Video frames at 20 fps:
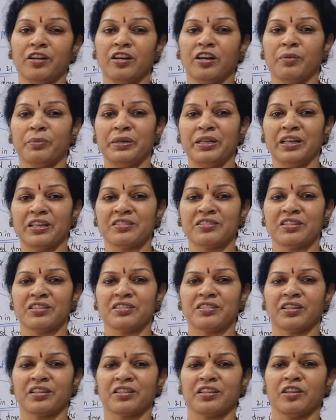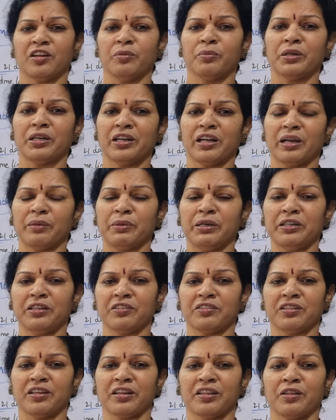How many assets are there? How many
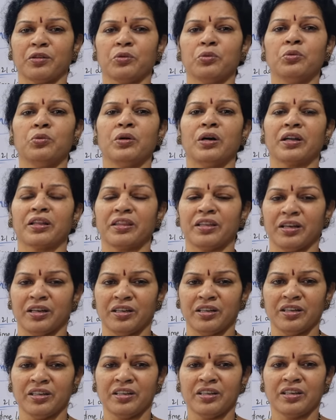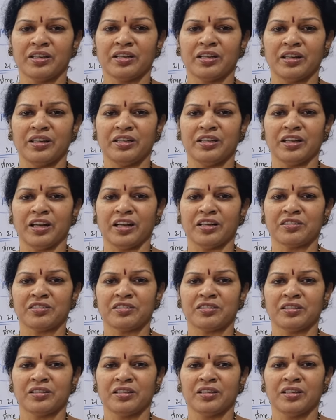liabilities are there? Who are the creditors?
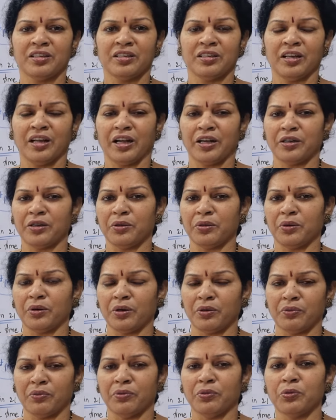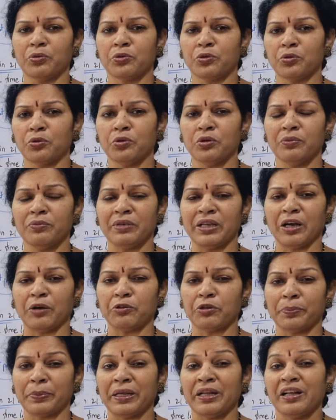And to whom we have
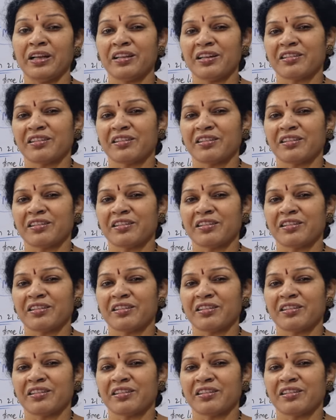to pay?